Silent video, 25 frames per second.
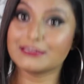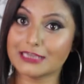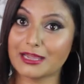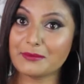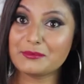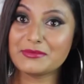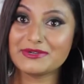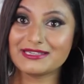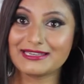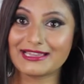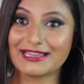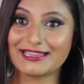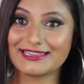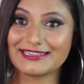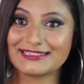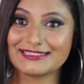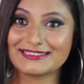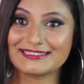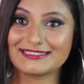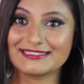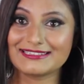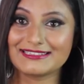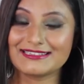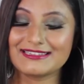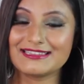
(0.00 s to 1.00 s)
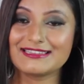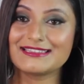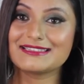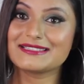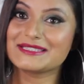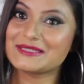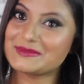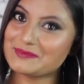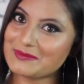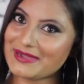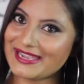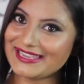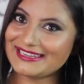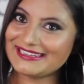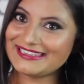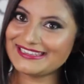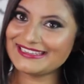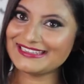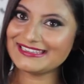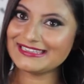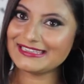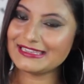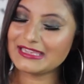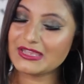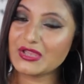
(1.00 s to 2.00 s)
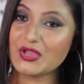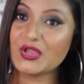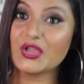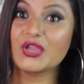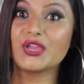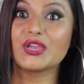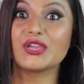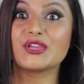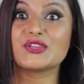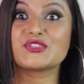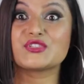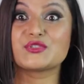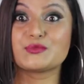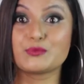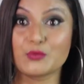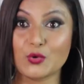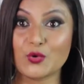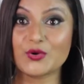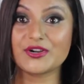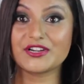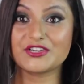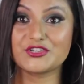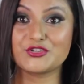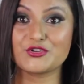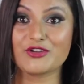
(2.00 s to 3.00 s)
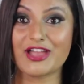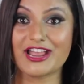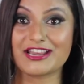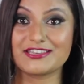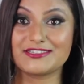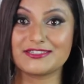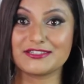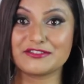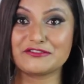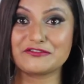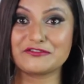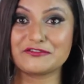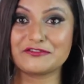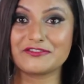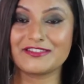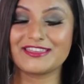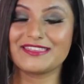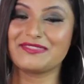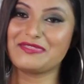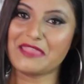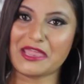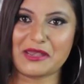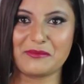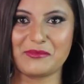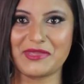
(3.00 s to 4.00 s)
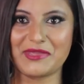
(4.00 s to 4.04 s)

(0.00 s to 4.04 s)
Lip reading: Number 9. Smiling is more attractive than